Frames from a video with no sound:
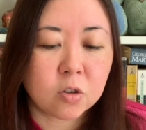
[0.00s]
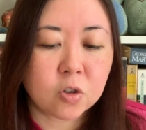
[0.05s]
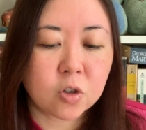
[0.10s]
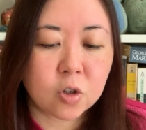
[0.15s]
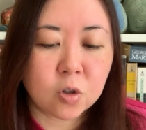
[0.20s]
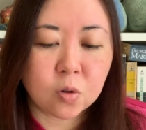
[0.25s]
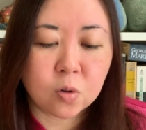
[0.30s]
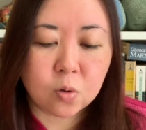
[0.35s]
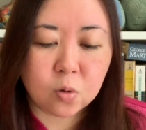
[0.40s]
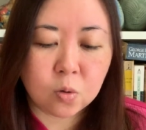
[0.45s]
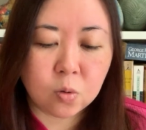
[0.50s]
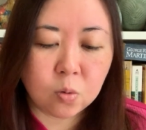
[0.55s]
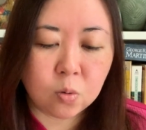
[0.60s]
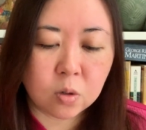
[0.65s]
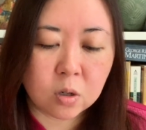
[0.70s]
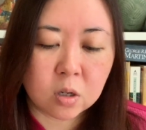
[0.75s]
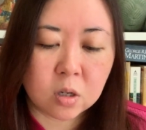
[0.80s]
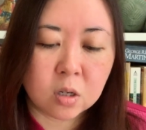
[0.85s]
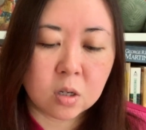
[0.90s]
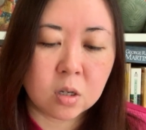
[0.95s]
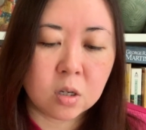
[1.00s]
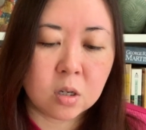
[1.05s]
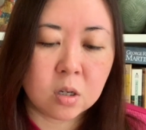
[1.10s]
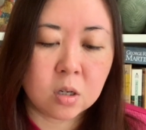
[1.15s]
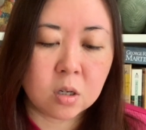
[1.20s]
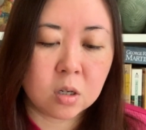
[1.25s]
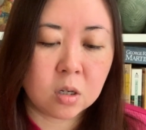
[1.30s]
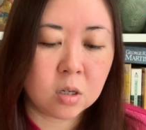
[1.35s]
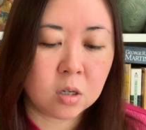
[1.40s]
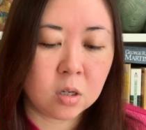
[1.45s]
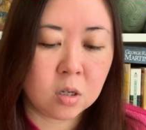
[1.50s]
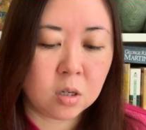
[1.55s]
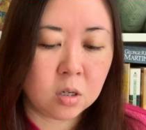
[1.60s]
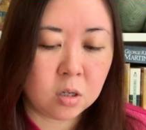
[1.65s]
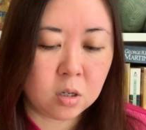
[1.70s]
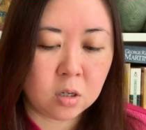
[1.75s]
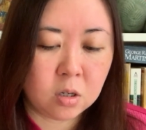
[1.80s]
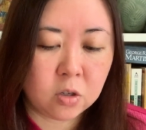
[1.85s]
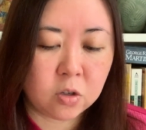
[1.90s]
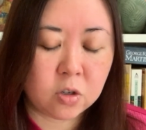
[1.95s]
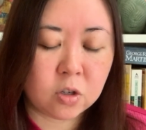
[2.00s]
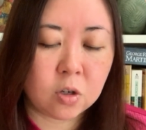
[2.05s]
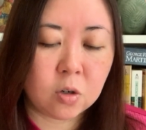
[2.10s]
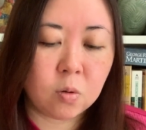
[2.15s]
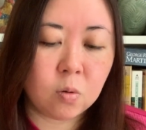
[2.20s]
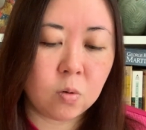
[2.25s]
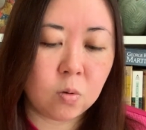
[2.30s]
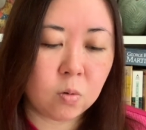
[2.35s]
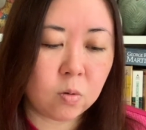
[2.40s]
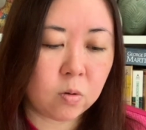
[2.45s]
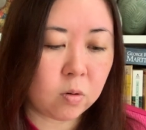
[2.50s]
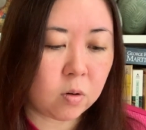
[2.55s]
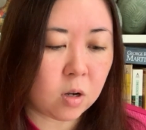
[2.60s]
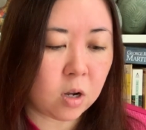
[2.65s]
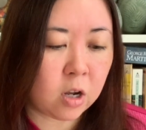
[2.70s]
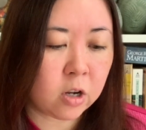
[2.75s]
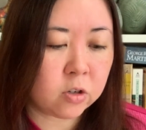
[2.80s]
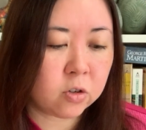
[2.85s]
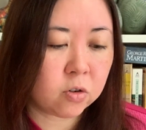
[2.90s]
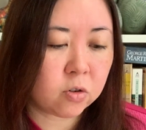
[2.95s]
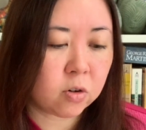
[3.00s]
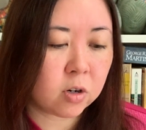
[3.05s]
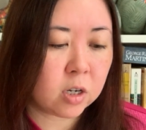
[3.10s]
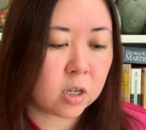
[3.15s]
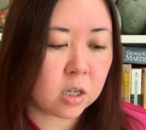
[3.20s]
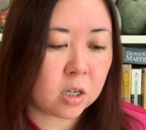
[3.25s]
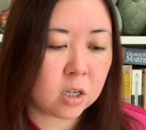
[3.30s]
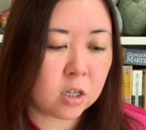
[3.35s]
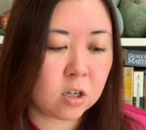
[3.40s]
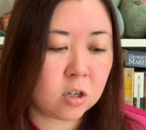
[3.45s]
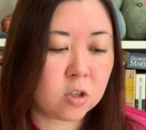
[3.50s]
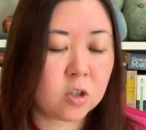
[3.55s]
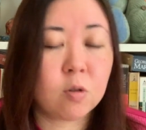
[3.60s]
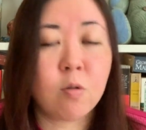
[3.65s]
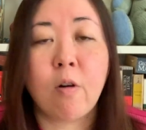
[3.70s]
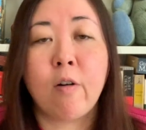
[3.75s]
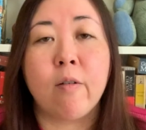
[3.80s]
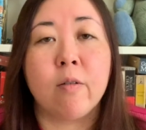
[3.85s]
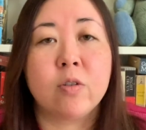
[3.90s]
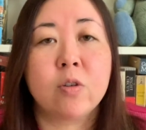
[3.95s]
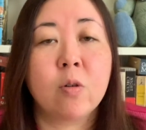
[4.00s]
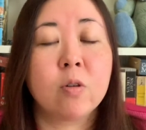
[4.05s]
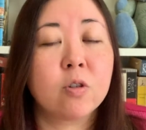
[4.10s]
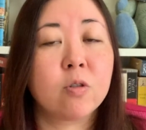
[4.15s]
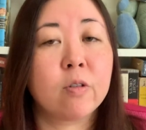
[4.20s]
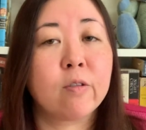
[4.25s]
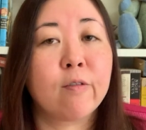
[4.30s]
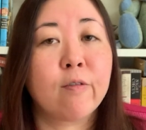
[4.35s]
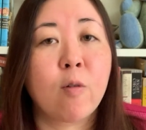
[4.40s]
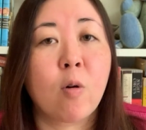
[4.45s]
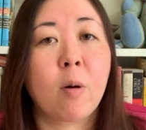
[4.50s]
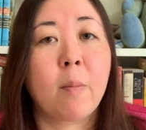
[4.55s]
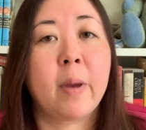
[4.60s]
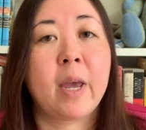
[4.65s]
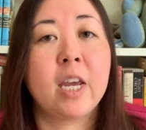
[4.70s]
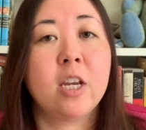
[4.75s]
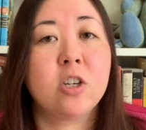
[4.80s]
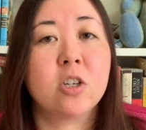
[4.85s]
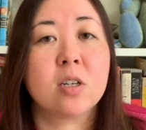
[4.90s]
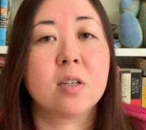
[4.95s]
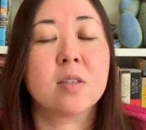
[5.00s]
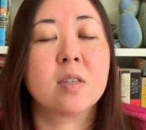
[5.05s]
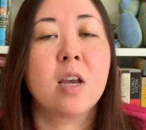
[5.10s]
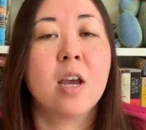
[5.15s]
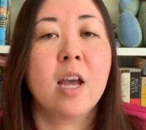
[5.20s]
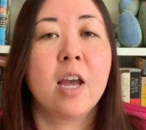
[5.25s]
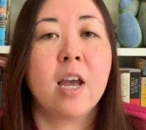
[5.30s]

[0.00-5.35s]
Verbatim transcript: 204 pages,